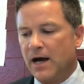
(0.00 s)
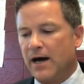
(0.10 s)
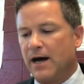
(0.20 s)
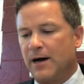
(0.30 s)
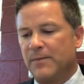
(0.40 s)

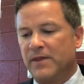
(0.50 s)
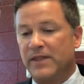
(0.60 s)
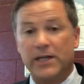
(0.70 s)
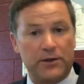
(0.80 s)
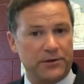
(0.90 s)

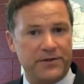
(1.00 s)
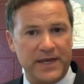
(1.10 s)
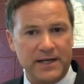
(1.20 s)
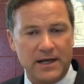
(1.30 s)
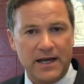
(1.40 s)
The other
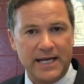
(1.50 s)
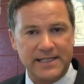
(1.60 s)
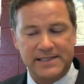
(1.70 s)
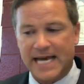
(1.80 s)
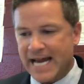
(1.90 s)
thing
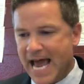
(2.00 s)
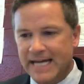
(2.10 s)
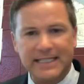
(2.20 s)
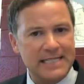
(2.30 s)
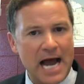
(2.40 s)
is that
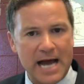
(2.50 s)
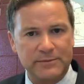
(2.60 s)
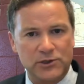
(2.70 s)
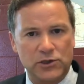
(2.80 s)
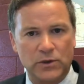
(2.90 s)

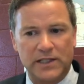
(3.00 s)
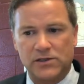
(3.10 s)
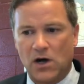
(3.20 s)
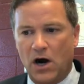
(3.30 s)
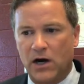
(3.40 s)
anytime
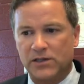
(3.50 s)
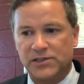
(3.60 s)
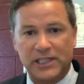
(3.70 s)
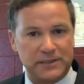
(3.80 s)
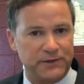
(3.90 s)
students are
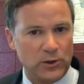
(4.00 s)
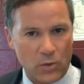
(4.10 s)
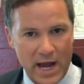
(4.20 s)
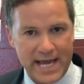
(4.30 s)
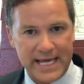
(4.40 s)
6 feet
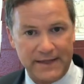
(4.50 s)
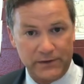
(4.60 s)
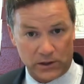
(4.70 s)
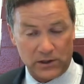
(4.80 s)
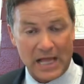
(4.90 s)
away in
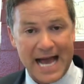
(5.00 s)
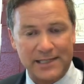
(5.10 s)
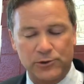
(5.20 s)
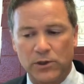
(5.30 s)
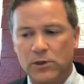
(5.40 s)
their
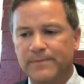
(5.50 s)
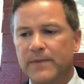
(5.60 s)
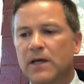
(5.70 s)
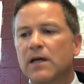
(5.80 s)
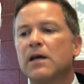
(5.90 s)
classroom
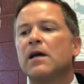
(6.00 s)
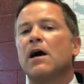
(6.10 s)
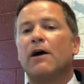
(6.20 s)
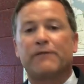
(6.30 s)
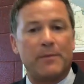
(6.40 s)

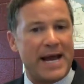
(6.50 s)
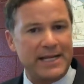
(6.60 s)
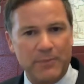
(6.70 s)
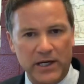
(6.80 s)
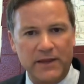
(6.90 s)
from
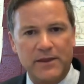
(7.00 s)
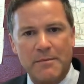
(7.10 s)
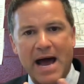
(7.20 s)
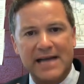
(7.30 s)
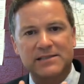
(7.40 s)
anybody, the
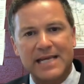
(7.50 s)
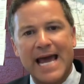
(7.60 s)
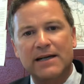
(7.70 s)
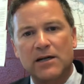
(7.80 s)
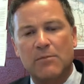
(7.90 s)
mask
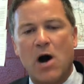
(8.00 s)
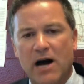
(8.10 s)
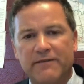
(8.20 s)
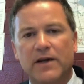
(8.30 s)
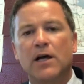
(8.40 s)
can come
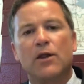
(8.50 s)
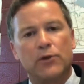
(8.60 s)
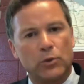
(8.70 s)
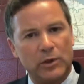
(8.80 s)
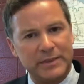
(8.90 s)
off.
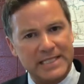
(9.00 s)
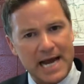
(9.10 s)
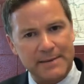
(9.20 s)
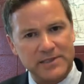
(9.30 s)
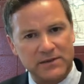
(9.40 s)
There will be
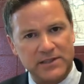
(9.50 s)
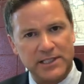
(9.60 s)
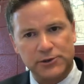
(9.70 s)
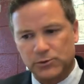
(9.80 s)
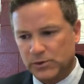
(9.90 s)
times that the
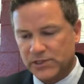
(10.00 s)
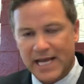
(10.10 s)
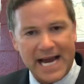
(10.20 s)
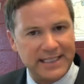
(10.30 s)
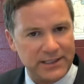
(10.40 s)
teachers will
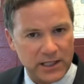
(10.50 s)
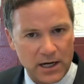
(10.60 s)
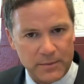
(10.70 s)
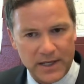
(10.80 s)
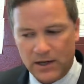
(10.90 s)
say, I need to
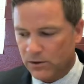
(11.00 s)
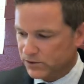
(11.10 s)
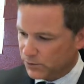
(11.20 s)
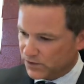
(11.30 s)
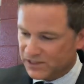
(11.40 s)
come
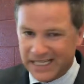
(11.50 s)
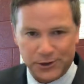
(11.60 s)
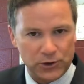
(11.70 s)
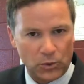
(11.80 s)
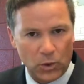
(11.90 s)
to
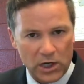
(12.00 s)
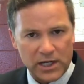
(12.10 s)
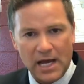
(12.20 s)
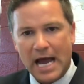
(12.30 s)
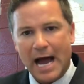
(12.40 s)
assess your
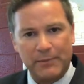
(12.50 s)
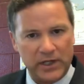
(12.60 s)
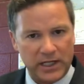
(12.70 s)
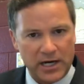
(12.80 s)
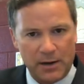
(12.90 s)
work. I'm
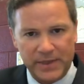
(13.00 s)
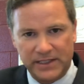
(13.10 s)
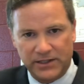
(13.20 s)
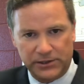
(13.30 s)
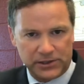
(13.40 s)
going to come
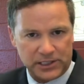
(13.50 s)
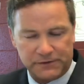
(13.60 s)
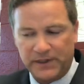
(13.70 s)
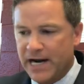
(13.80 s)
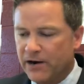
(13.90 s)
into your 6
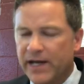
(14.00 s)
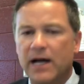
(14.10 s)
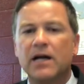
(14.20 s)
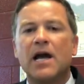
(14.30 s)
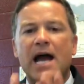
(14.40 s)
feet
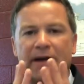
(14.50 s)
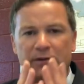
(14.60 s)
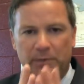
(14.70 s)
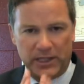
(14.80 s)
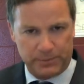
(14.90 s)
area.
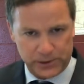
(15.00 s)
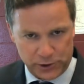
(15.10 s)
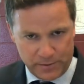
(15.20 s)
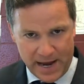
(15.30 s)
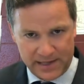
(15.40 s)
Everybody put
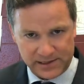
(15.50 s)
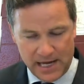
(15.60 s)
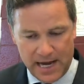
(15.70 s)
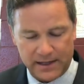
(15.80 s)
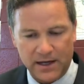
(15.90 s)
your masks
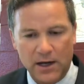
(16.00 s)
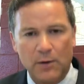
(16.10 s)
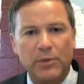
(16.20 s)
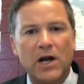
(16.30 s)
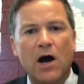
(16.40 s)
on.
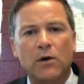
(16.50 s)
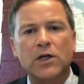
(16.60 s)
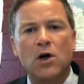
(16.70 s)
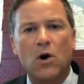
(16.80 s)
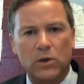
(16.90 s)
But our
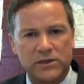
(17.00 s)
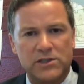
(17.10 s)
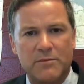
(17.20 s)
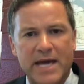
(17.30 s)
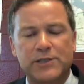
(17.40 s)
goal is
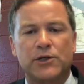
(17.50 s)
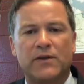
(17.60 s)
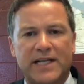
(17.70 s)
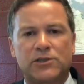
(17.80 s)
to make sure that